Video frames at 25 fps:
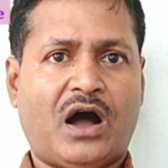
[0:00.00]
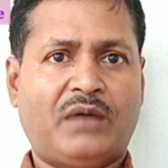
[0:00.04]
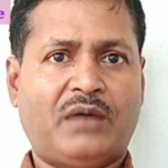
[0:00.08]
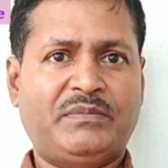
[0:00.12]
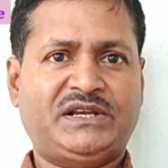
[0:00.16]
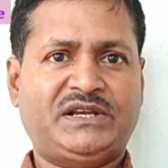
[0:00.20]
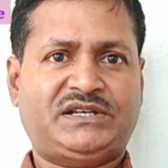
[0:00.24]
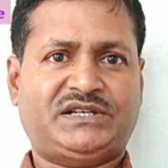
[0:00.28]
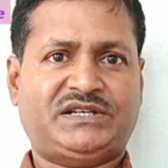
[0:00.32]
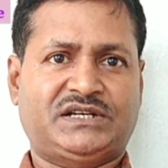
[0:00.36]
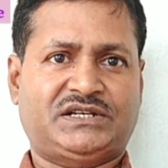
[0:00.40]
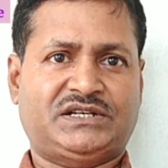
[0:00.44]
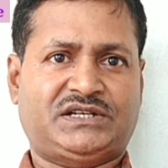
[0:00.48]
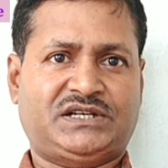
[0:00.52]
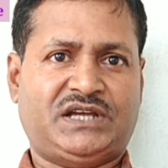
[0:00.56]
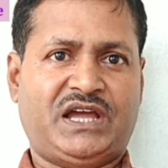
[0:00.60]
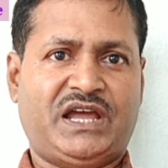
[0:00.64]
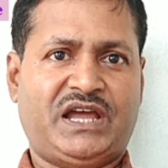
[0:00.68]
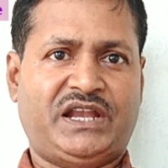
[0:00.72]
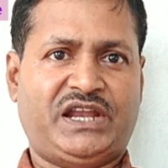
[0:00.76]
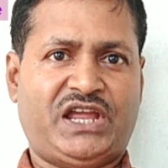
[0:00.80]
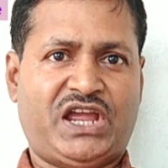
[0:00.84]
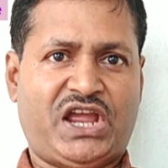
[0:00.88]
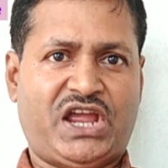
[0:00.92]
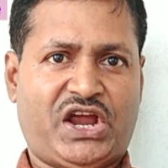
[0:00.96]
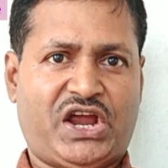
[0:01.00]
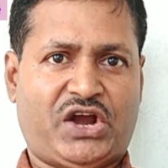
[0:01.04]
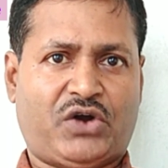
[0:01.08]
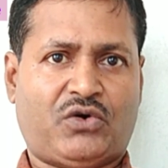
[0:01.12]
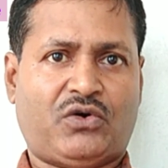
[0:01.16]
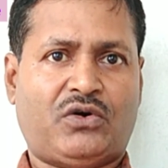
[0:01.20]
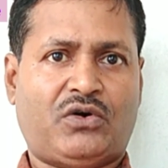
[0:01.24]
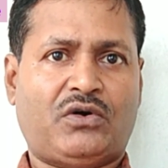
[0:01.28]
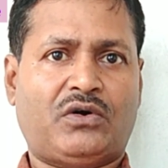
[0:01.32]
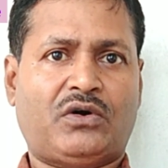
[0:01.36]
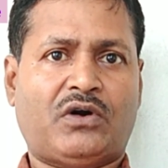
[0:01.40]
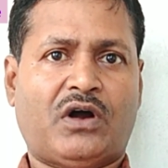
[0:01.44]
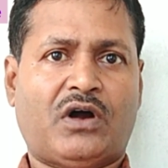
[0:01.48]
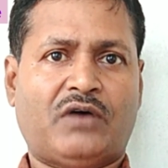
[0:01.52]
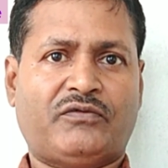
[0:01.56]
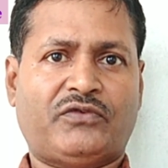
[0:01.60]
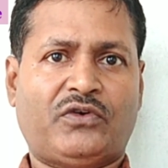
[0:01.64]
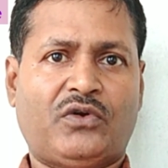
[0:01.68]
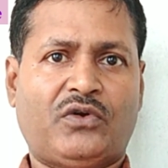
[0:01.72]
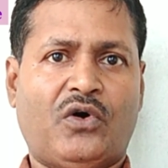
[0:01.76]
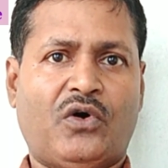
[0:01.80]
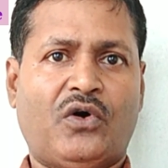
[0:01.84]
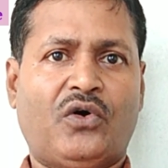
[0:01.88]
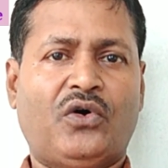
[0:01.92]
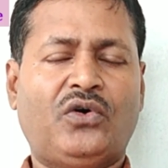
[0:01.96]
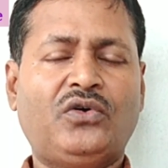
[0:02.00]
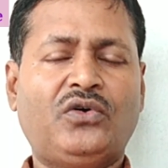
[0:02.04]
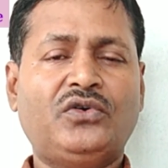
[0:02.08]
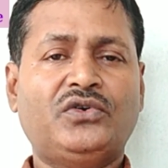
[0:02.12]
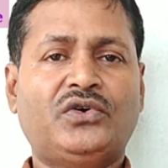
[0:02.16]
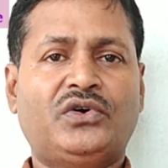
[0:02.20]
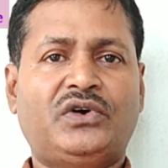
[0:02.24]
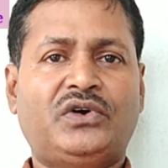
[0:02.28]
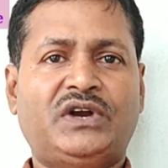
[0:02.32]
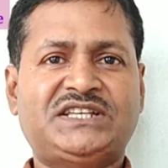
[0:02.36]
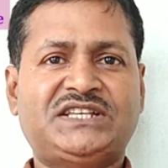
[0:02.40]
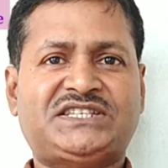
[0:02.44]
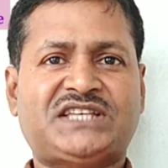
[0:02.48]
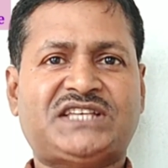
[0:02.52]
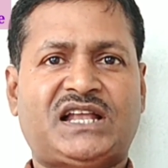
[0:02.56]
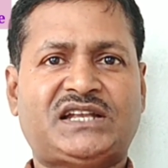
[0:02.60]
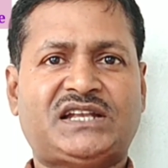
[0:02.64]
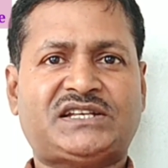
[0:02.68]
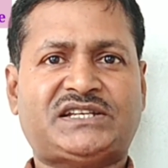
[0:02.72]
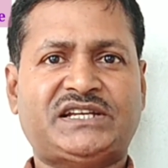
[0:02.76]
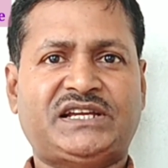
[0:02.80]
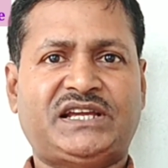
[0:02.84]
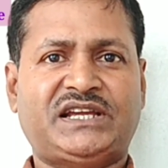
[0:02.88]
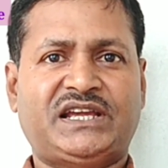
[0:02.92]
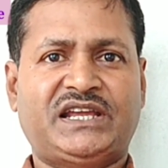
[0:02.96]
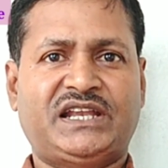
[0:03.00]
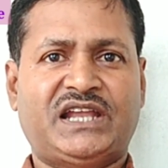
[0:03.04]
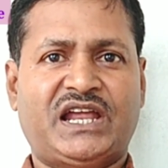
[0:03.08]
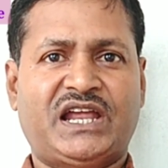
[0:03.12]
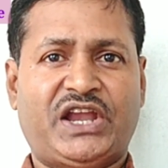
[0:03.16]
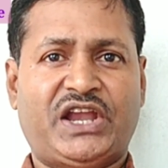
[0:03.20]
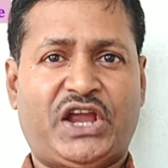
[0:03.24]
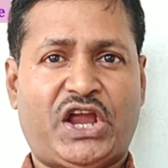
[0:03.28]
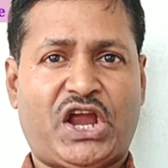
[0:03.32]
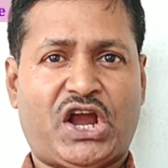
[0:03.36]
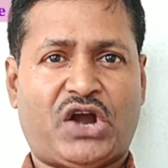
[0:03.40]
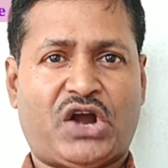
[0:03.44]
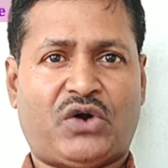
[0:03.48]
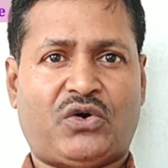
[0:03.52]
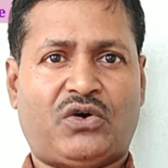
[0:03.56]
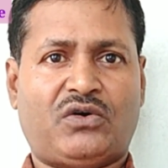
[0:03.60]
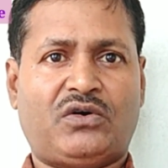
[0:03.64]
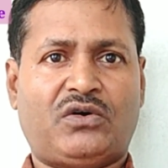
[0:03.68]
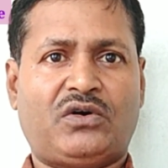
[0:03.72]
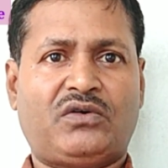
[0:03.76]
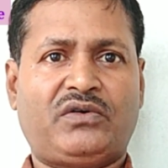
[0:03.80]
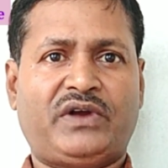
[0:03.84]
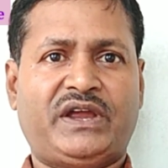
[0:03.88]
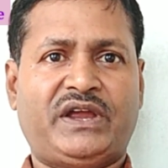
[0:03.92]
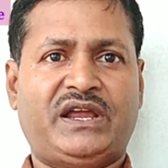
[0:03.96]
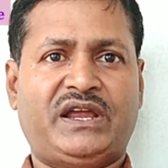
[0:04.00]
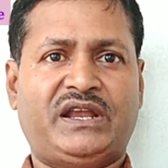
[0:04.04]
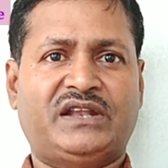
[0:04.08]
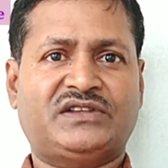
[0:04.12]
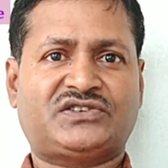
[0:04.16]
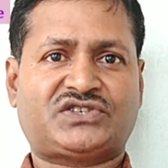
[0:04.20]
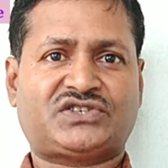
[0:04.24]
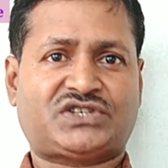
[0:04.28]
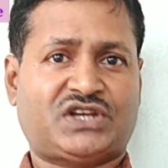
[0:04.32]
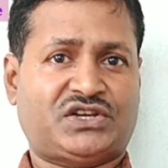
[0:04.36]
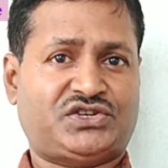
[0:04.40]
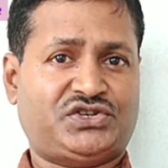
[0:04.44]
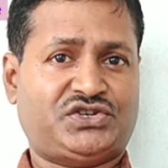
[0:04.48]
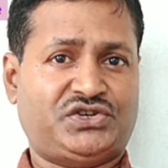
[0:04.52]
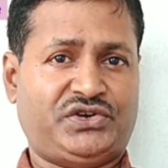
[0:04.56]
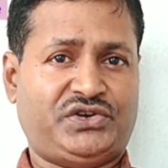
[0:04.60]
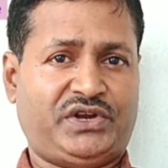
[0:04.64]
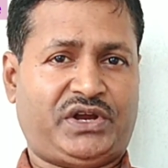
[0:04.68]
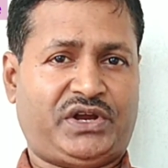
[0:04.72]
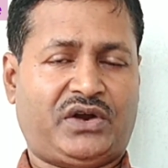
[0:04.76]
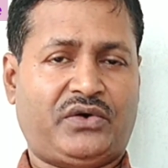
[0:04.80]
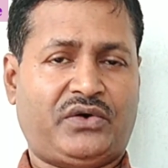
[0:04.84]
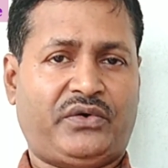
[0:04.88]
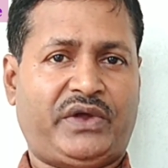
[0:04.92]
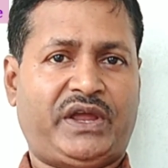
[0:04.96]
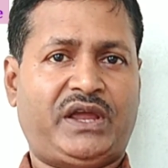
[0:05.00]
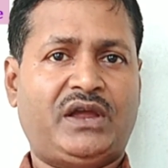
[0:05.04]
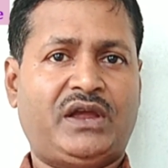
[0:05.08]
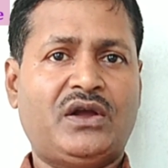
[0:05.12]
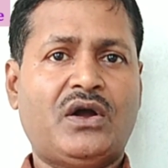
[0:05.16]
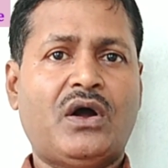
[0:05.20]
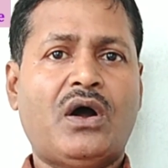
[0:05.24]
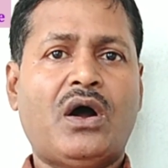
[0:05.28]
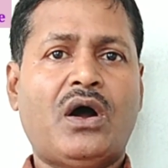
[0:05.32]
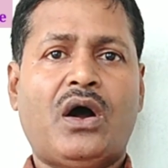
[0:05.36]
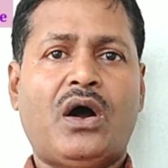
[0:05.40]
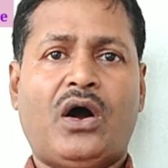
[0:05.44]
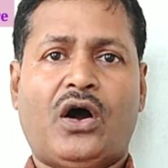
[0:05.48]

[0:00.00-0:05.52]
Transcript: committed any error of law resulting in an error in such decree